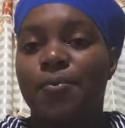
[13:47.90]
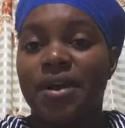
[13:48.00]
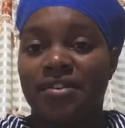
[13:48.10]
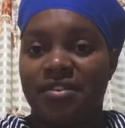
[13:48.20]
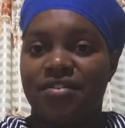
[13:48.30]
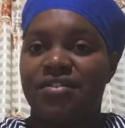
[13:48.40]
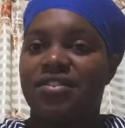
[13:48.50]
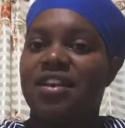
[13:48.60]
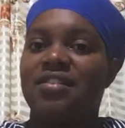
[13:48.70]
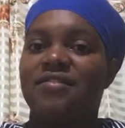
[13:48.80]

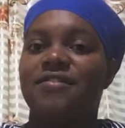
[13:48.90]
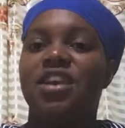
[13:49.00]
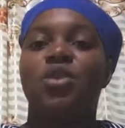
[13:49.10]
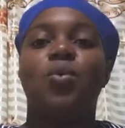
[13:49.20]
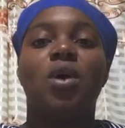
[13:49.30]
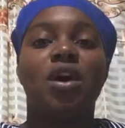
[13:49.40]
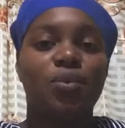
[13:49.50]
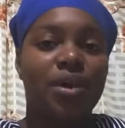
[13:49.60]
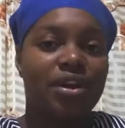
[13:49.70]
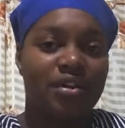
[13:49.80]
Express yourself
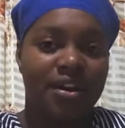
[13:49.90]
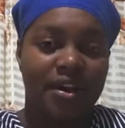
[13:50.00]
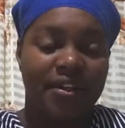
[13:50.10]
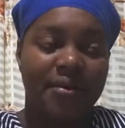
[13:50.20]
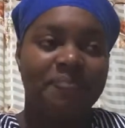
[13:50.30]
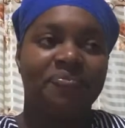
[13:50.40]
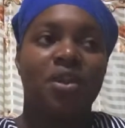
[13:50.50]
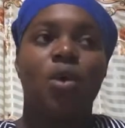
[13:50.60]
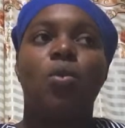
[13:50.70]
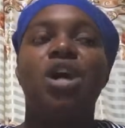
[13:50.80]
in one way or
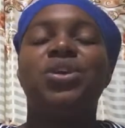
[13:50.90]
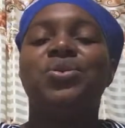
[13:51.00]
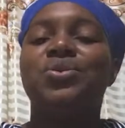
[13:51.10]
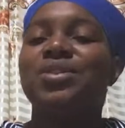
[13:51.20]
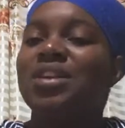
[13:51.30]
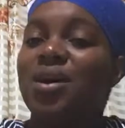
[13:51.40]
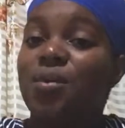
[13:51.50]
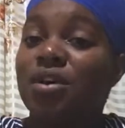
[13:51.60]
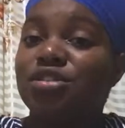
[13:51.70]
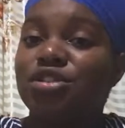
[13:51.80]
another. What you
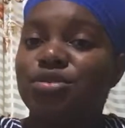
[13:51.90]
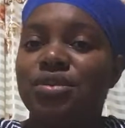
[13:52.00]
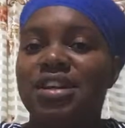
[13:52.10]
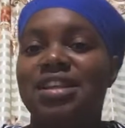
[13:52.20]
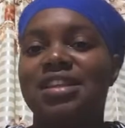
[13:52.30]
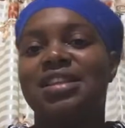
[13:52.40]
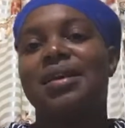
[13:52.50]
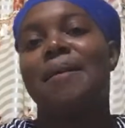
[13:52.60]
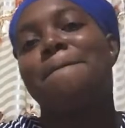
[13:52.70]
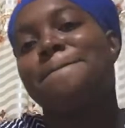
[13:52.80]
do not want to do
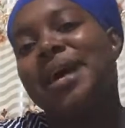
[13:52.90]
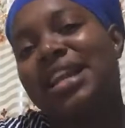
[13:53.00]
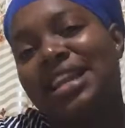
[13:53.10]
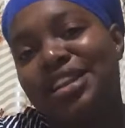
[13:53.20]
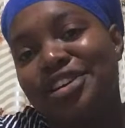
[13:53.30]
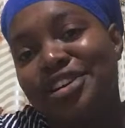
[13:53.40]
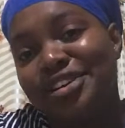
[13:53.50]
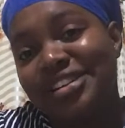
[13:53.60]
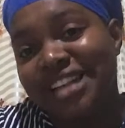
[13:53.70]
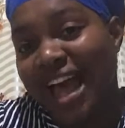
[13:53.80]
is
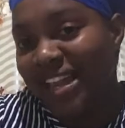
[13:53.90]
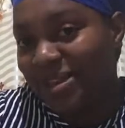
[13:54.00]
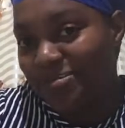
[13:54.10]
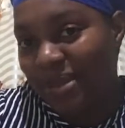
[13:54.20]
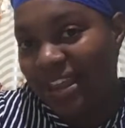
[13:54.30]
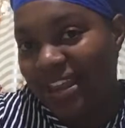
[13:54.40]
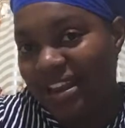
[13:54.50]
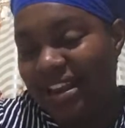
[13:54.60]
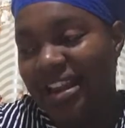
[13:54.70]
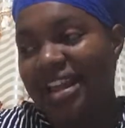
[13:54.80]
battle the hurt and the
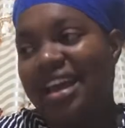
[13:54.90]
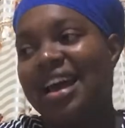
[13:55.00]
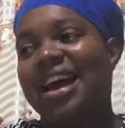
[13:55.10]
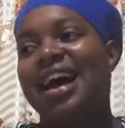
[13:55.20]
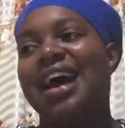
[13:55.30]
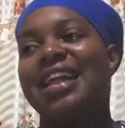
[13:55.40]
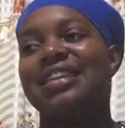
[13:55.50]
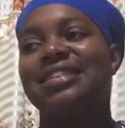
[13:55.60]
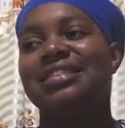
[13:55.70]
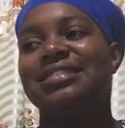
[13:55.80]
pain
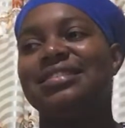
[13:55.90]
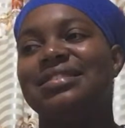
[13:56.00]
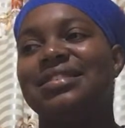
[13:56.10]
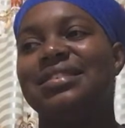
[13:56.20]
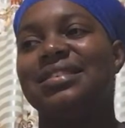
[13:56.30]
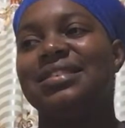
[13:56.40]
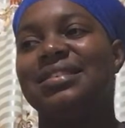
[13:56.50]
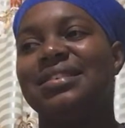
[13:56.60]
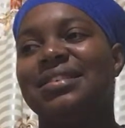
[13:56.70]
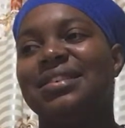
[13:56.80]
and
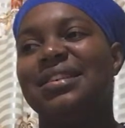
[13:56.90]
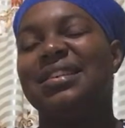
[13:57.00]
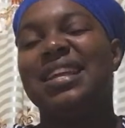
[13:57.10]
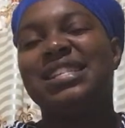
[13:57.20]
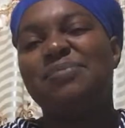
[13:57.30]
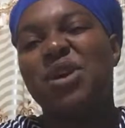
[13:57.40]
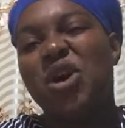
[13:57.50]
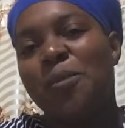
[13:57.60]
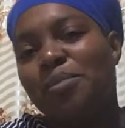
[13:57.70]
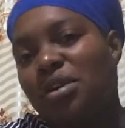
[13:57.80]
let
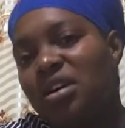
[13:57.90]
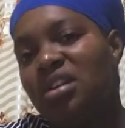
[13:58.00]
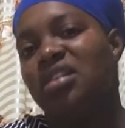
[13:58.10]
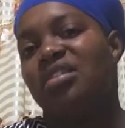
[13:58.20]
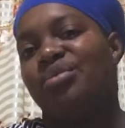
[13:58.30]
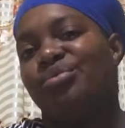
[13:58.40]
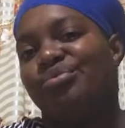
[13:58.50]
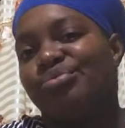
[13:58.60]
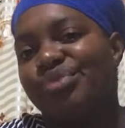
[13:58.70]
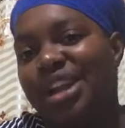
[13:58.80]
it become
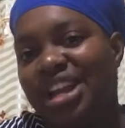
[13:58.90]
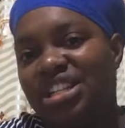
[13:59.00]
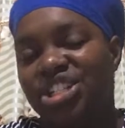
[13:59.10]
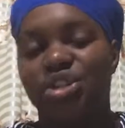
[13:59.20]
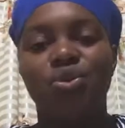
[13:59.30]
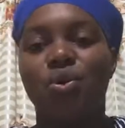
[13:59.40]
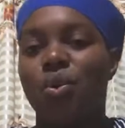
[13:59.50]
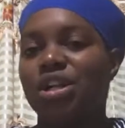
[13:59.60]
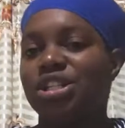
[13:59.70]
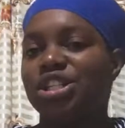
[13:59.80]
range. You
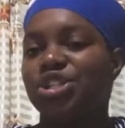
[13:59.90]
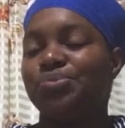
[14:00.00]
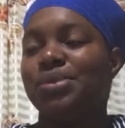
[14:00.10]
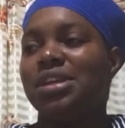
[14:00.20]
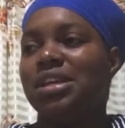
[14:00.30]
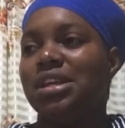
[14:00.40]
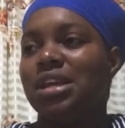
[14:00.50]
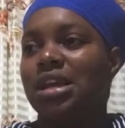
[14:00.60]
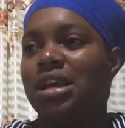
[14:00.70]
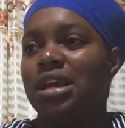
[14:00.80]
don't want it to be